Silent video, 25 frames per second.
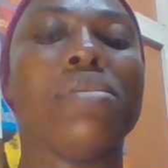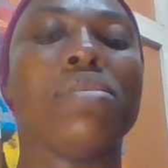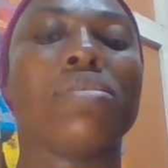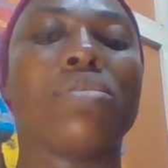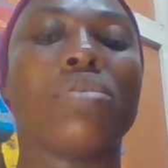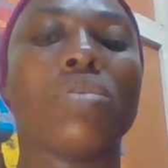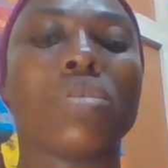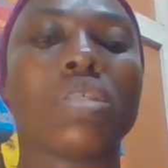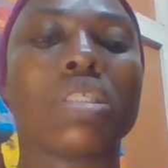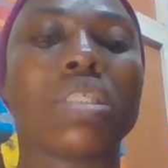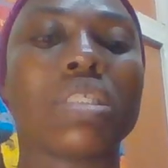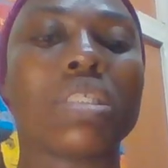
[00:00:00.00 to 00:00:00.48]

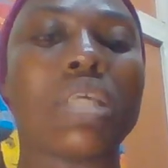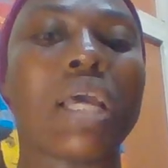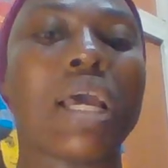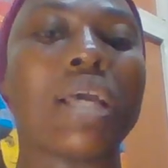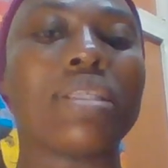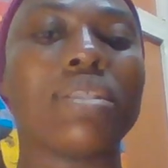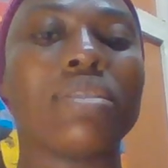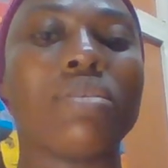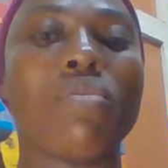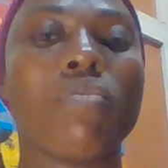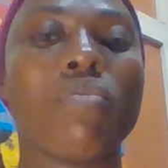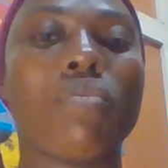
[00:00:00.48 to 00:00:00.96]
to
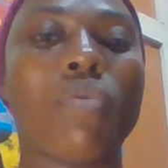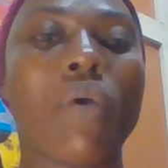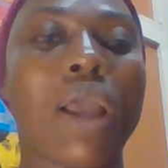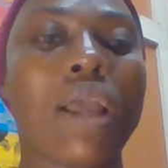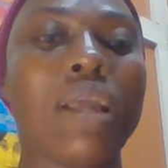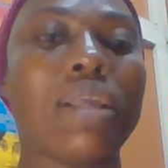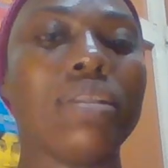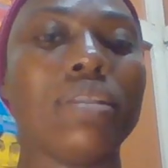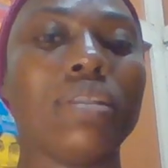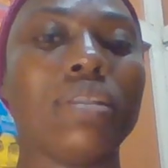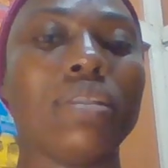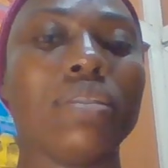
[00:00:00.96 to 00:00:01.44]
set
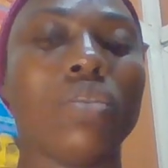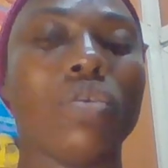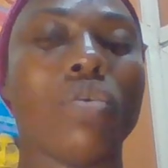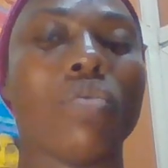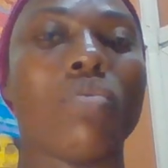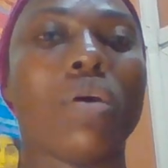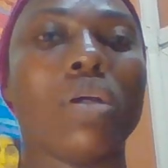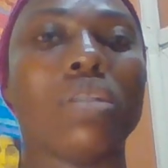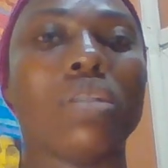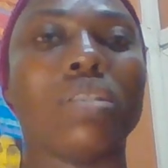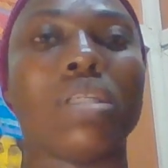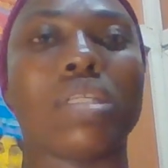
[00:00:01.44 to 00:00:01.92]
when you
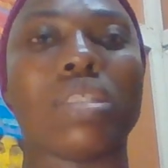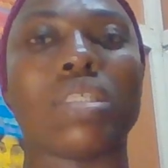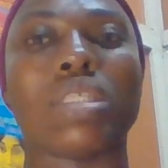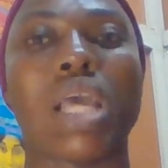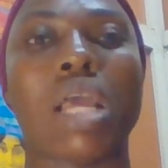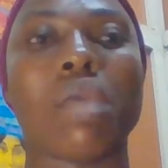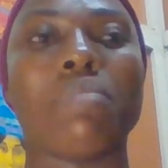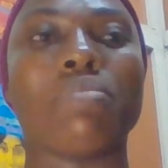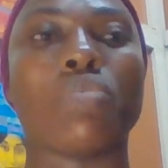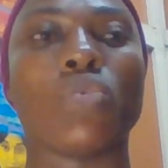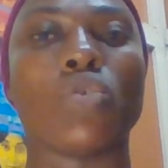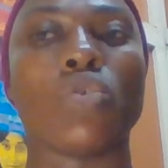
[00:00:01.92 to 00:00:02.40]
want the
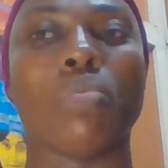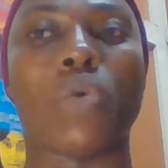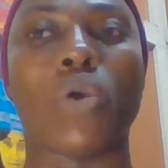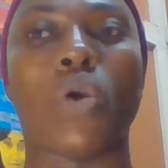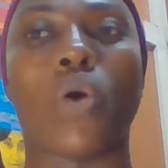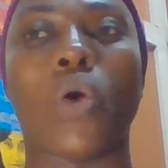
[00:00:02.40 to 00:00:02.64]
time to be